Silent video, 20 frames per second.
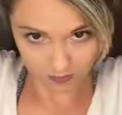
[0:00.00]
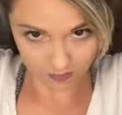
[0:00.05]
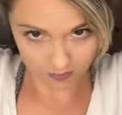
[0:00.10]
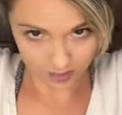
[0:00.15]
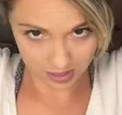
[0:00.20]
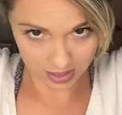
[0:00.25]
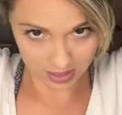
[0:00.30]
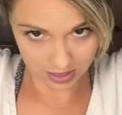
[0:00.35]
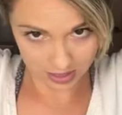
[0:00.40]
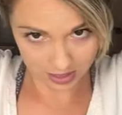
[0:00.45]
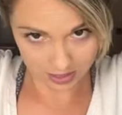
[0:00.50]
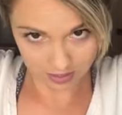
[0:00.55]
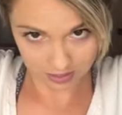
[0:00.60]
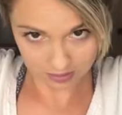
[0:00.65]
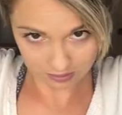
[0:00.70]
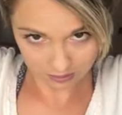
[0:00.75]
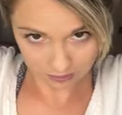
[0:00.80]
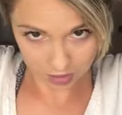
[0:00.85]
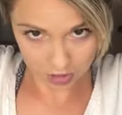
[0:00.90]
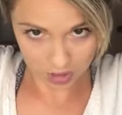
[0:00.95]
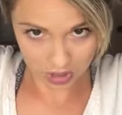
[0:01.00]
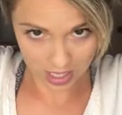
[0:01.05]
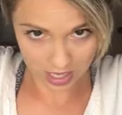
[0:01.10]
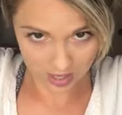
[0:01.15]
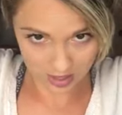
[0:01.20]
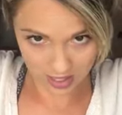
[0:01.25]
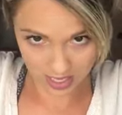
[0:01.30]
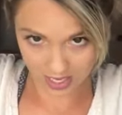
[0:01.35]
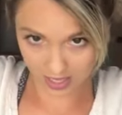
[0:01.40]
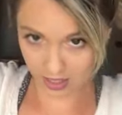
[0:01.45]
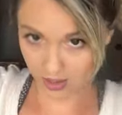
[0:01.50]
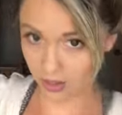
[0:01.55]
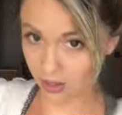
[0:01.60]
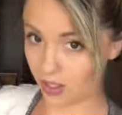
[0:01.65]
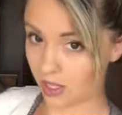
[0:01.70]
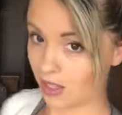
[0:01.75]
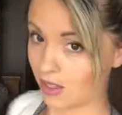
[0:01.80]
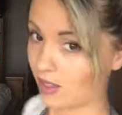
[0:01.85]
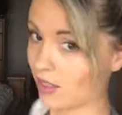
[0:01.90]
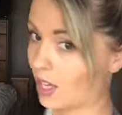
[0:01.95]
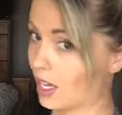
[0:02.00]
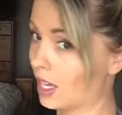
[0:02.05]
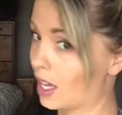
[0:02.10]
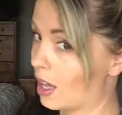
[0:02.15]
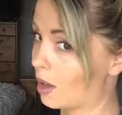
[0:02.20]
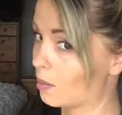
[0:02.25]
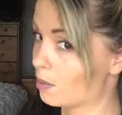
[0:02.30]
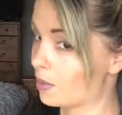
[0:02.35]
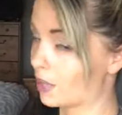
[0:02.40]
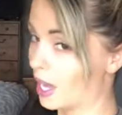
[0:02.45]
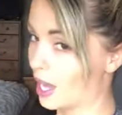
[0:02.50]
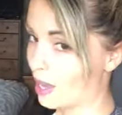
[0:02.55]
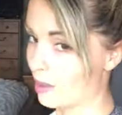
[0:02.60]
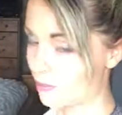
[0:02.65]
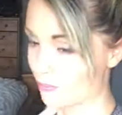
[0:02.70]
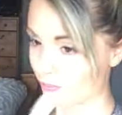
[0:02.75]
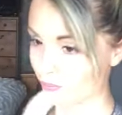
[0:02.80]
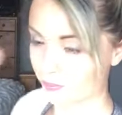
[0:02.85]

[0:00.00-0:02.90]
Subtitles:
this shell-like looking thing up, okay?